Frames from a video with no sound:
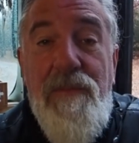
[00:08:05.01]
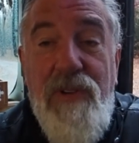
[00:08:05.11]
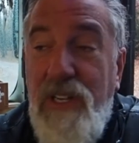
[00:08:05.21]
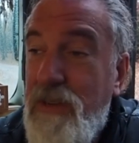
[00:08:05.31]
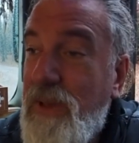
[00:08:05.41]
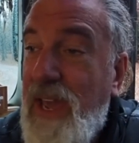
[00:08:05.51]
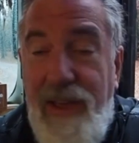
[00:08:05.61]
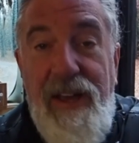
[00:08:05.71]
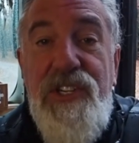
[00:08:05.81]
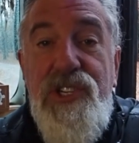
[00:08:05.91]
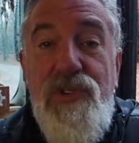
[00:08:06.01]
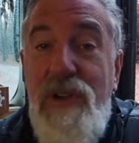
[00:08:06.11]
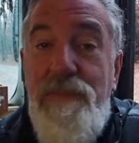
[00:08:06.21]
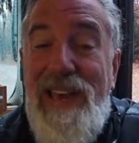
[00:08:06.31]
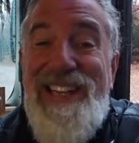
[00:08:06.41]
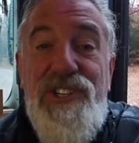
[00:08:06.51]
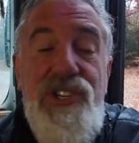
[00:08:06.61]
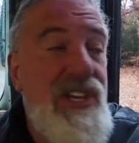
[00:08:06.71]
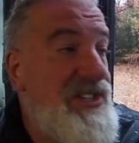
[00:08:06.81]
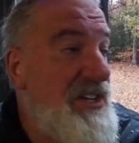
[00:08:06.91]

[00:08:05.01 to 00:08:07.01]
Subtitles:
We're going to make a shrimp and cheesy